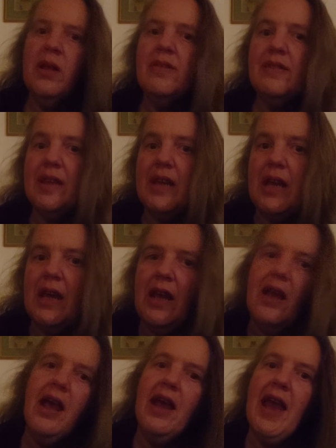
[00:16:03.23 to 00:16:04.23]

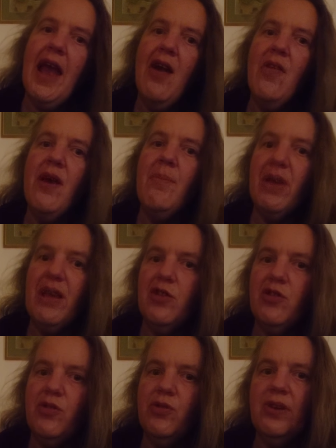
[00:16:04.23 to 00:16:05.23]
singing and how that
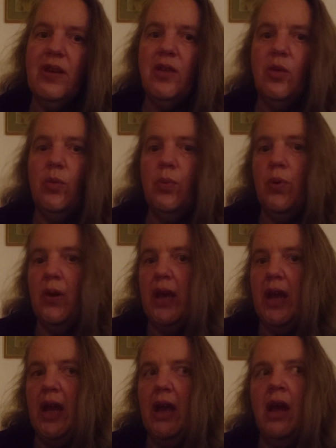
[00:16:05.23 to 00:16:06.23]
makes you feel,
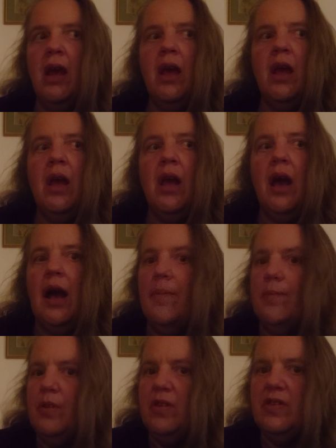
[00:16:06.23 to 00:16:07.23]
putting
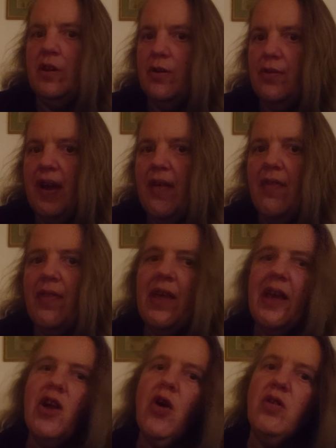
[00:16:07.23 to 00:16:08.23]
yourself out
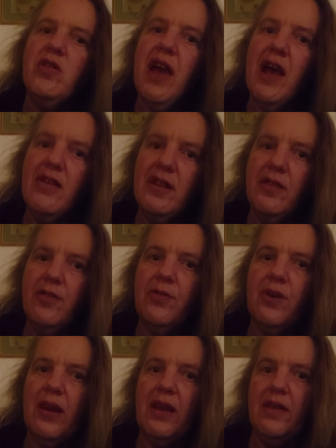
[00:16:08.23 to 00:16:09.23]
there, contacting
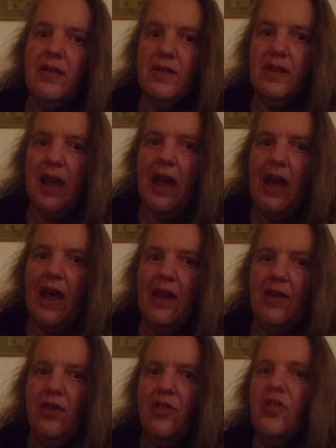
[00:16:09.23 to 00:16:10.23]
friends
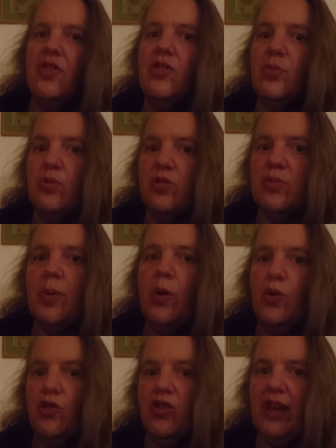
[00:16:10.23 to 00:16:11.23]
and the
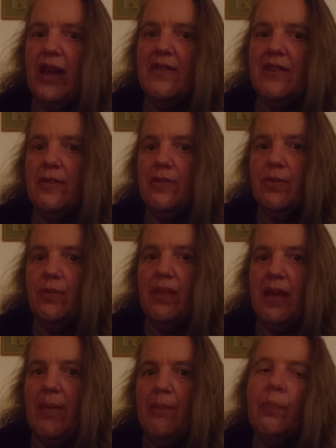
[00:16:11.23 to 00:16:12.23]
response you're getting from
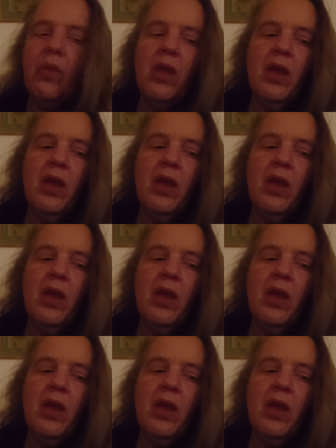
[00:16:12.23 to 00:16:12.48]
them.